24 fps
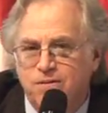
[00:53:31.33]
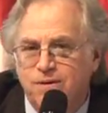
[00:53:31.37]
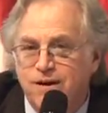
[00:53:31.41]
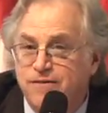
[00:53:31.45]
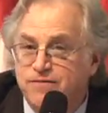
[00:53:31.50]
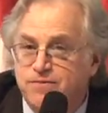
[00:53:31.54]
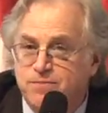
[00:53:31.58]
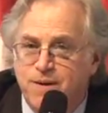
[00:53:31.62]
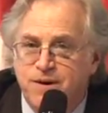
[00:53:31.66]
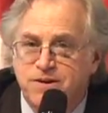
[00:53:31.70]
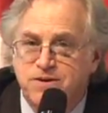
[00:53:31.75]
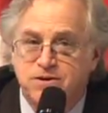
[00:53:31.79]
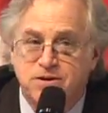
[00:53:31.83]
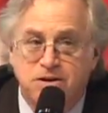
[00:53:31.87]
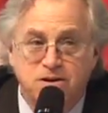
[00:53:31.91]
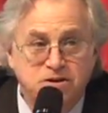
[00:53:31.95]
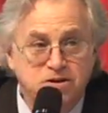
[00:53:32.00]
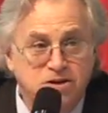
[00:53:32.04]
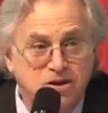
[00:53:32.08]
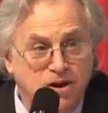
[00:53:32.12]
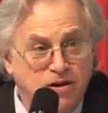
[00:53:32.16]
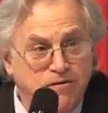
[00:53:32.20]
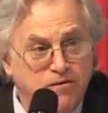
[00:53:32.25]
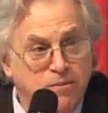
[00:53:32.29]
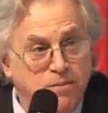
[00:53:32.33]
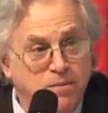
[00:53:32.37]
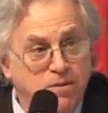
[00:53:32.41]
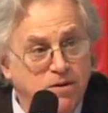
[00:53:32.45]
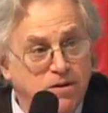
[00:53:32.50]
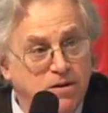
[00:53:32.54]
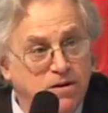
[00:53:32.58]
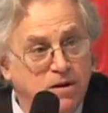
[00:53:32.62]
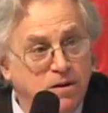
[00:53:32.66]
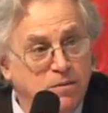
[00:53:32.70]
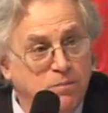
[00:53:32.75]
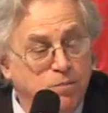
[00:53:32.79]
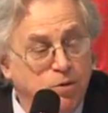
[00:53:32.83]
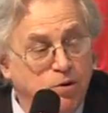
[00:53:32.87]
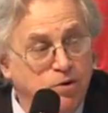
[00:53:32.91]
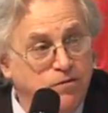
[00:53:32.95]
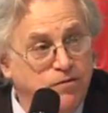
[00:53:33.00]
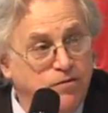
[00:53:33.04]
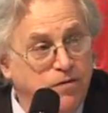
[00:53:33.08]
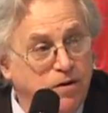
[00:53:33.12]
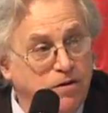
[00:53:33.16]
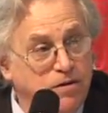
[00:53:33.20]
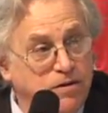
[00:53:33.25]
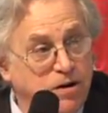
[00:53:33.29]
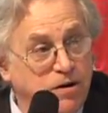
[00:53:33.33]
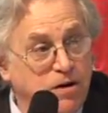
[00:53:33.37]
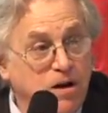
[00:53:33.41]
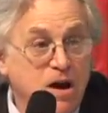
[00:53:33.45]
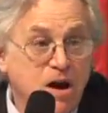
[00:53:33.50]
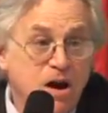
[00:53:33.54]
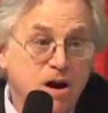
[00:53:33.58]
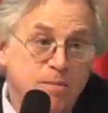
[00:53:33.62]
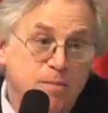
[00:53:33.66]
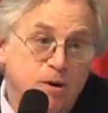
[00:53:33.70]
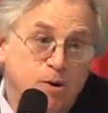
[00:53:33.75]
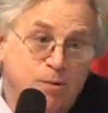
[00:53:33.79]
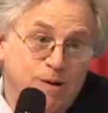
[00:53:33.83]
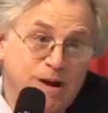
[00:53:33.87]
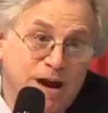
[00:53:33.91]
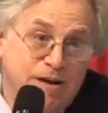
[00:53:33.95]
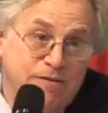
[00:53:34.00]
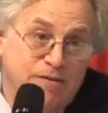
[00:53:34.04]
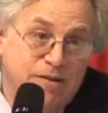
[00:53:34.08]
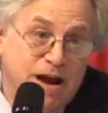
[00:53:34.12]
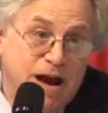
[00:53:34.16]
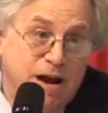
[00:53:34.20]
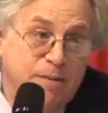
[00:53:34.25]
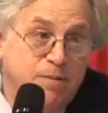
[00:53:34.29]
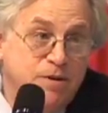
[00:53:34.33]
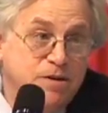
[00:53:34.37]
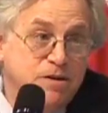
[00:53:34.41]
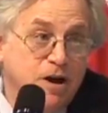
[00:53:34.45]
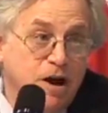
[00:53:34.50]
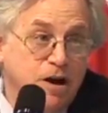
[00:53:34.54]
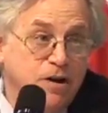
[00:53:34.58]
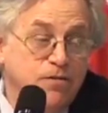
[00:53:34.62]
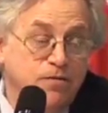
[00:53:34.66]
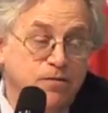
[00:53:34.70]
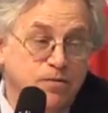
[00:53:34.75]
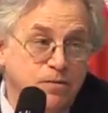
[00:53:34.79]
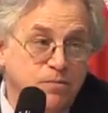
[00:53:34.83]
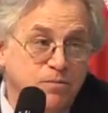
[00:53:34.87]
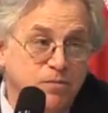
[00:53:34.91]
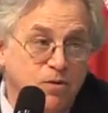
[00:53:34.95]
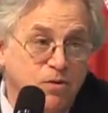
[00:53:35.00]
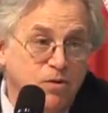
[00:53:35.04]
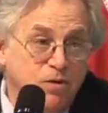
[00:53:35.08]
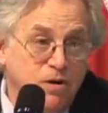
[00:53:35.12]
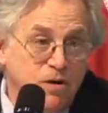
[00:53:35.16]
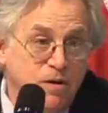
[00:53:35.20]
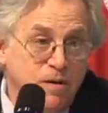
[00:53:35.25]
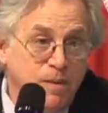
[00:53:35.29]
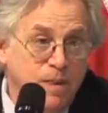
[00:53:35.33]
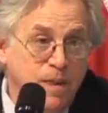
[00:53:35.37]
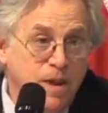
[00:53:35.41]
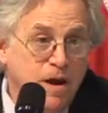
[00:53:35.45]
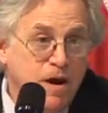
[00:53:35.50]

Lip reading: We have about 6-7 million in a portfolio, but we have an appetite for more.